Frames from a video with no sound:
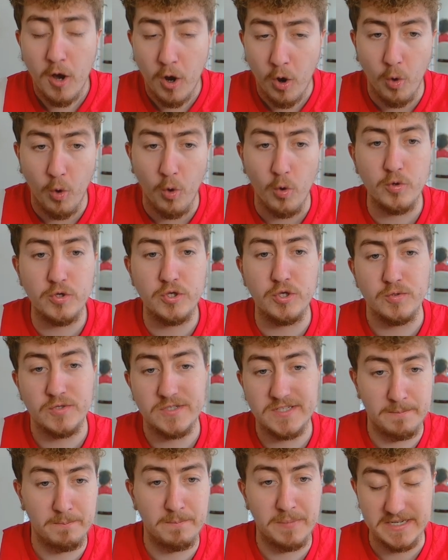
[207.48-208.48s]
All you
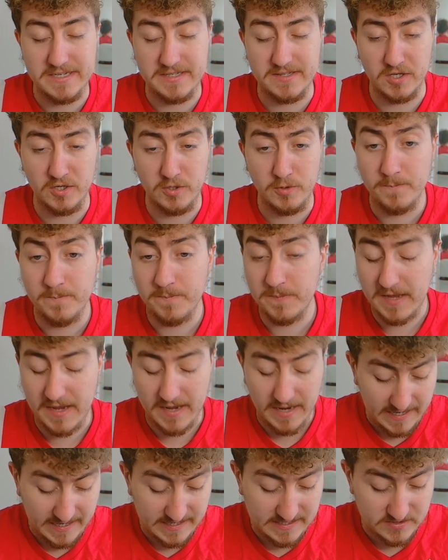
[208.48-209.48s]
simply do
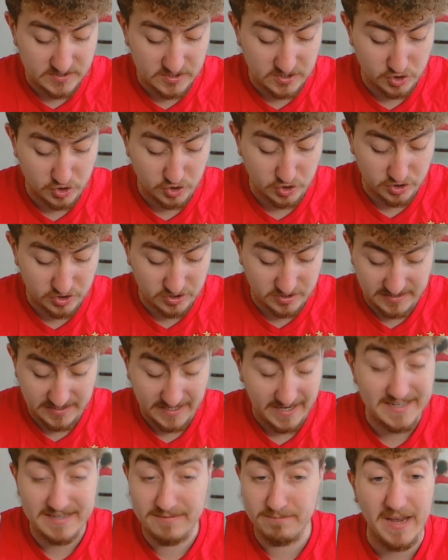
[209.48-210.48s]
is just
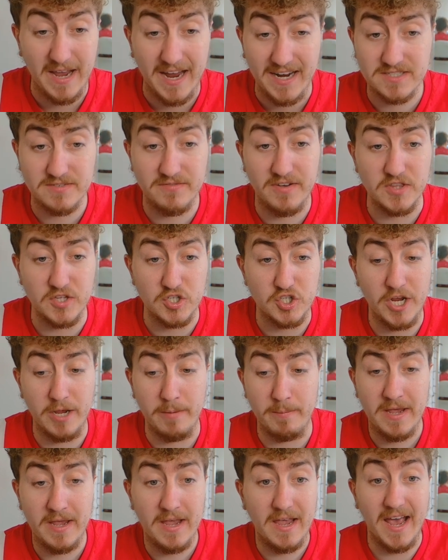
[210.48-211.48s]
let it activate the chip,
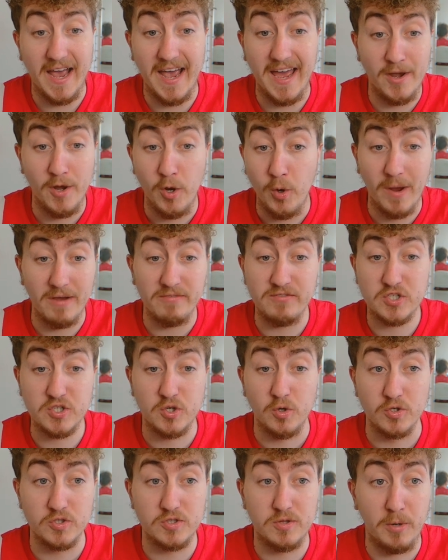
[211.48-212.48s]
and whoever
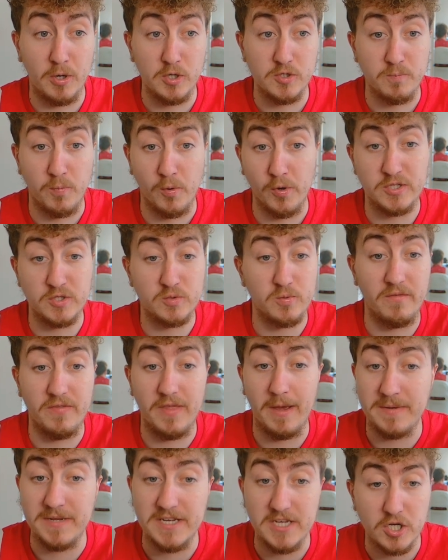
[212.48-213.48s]
scores the most points, whether
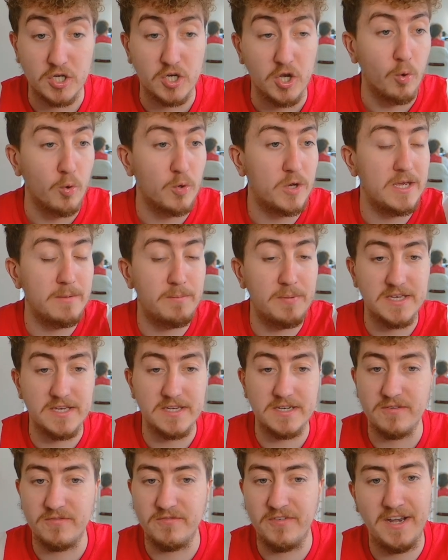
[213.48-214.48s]
that be your goalkeeper, your
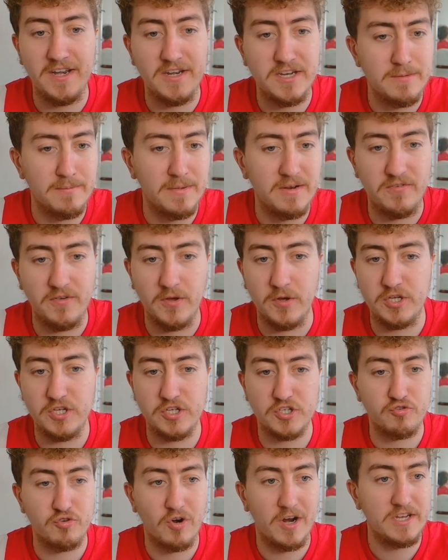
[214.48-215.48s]
defender, your midfielder, your
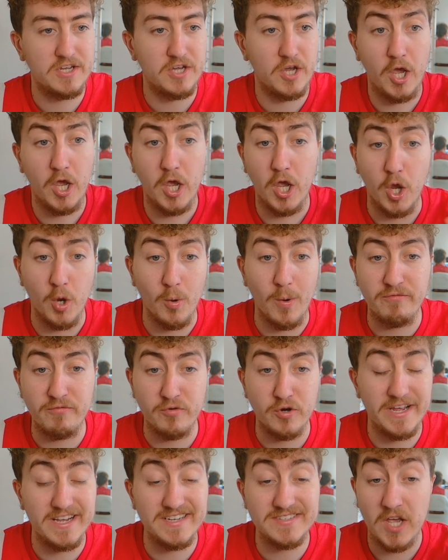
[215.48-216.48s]
striker, whoever
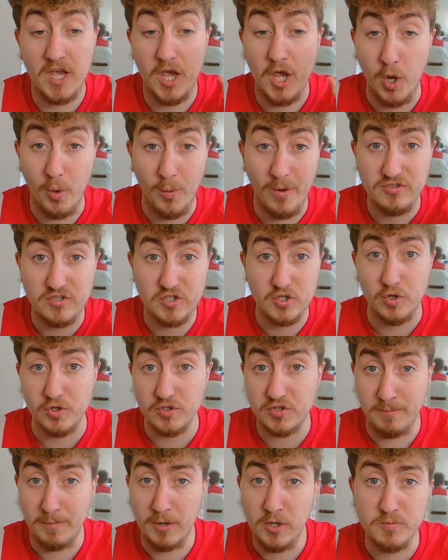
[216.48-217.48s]
it is, whoever scores
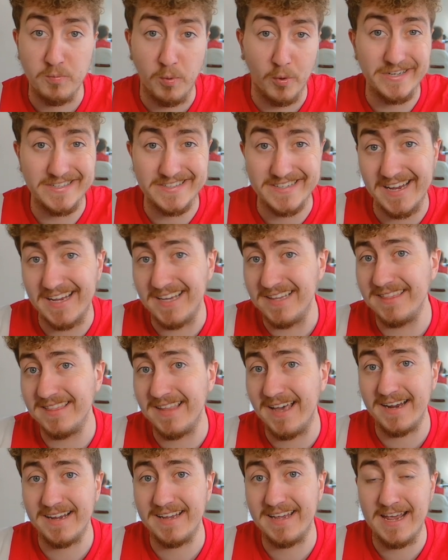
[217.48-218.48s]
the most points in
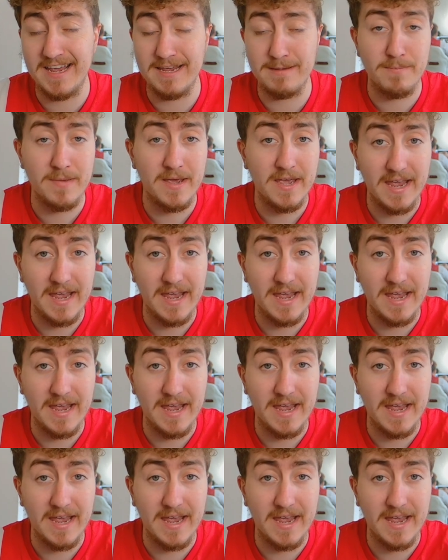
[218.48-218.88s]
that game